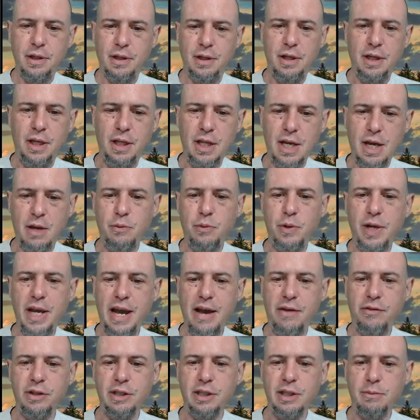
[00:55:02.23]
And then we
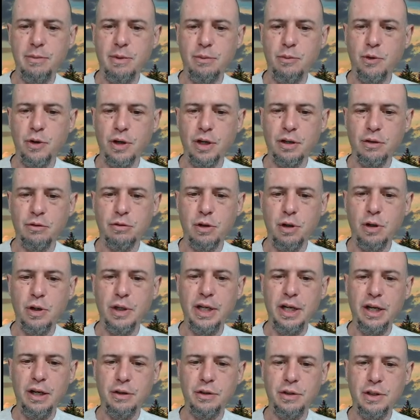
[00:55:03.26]
have a little bit more control
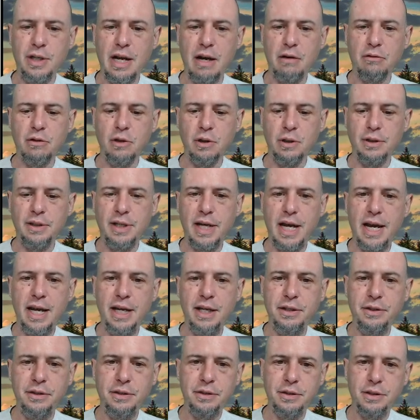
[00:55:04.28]
here. So now roll
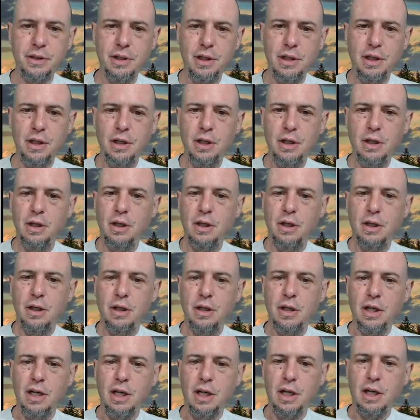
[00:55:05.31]
dice.
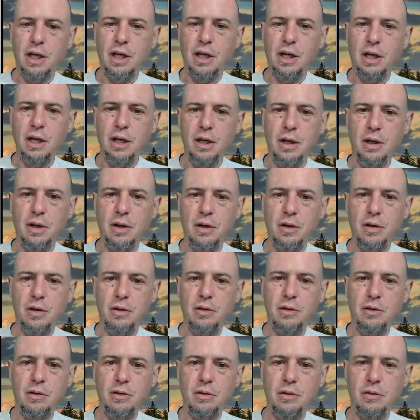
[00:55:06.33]
Uh,
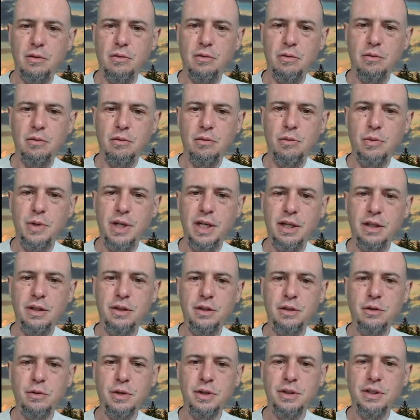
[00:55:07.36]
we can
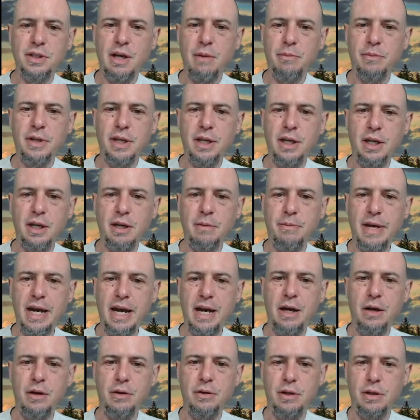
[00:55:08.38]
store something
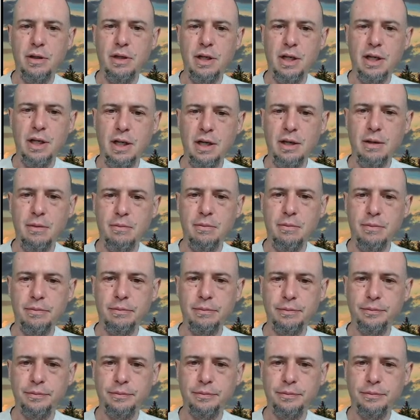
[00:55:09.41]
about um,